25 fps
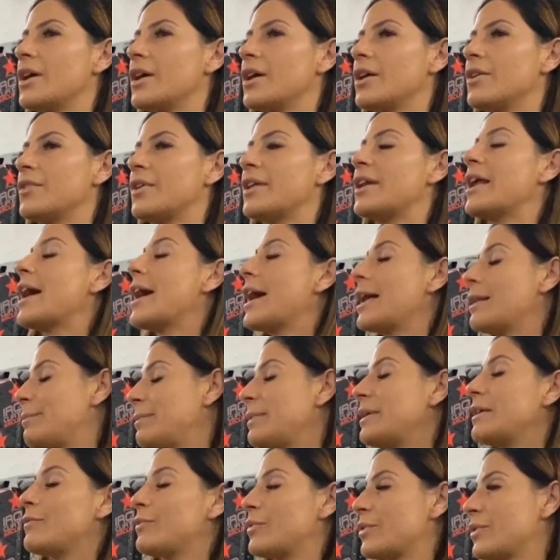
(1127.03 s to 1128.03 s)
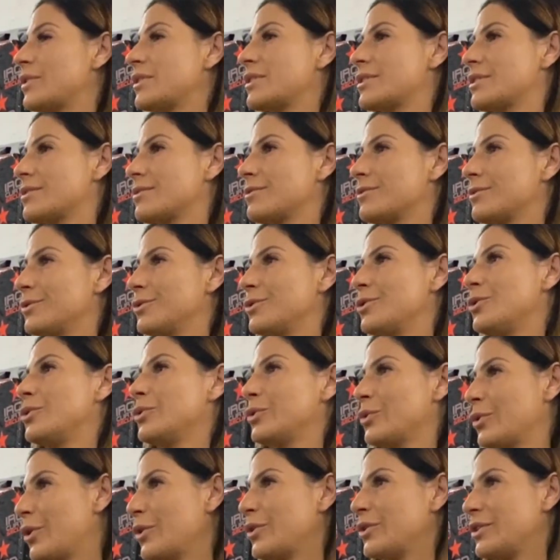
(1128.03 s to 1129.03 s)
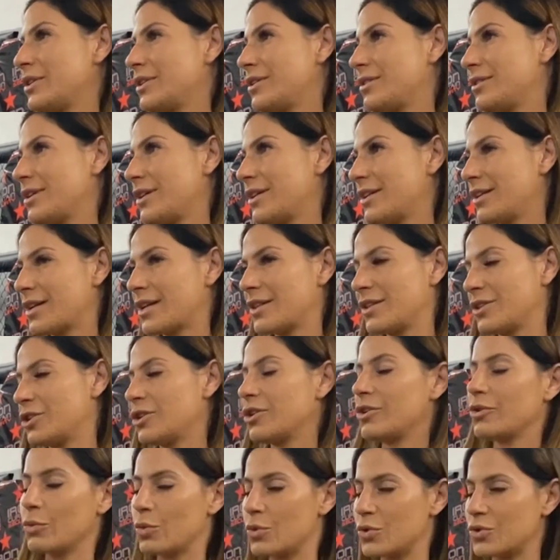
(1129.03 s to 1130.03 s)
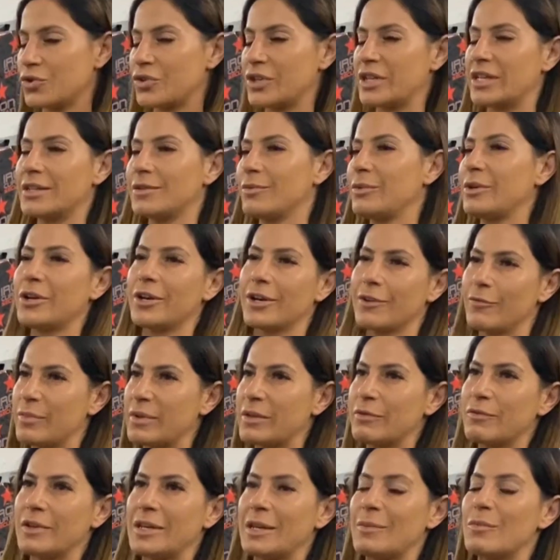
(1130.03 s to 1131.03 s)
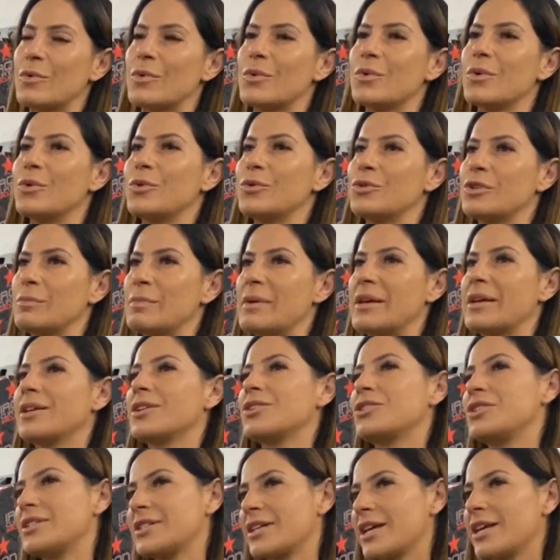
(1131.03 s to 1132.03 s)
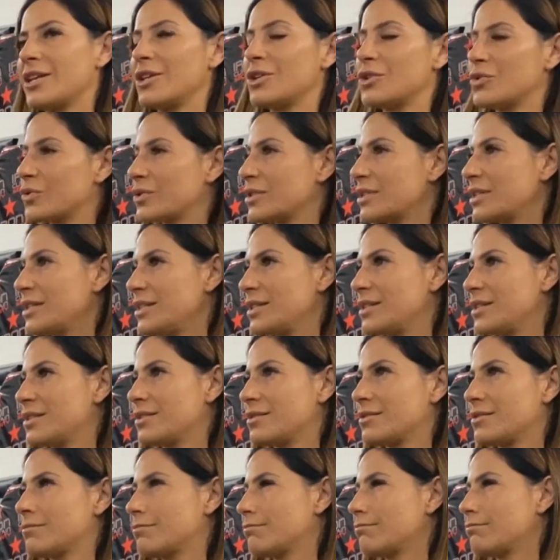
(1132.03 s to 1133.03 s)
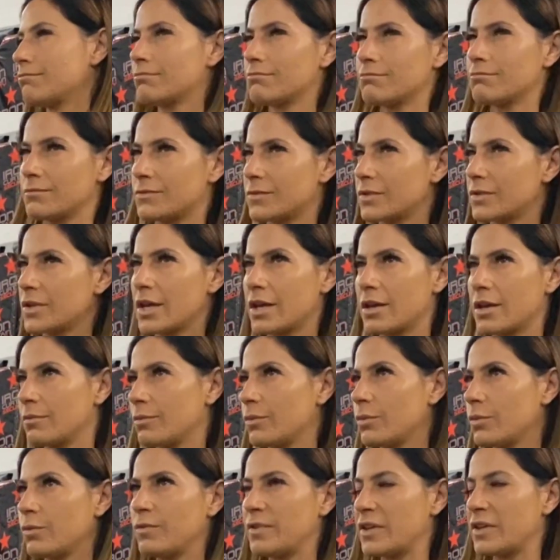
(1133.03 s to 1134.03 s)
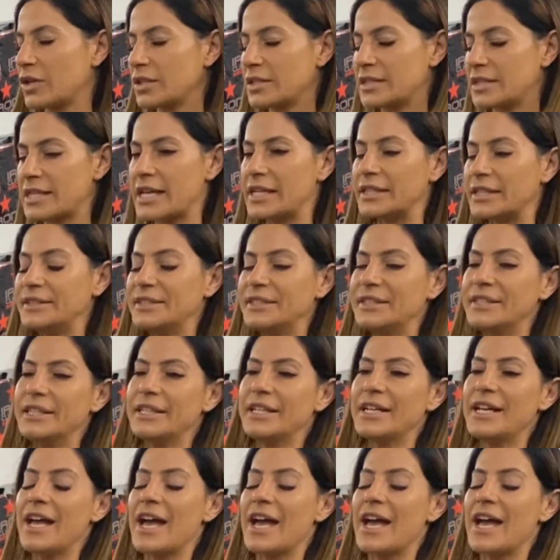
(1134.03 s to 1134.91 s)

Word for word: then I had beef with this girl who owned another Audrey. We don't have beef anymore. Audrey mm-hmm. Baker. She's Hedy Androtsky's fiance. Mm-hmm.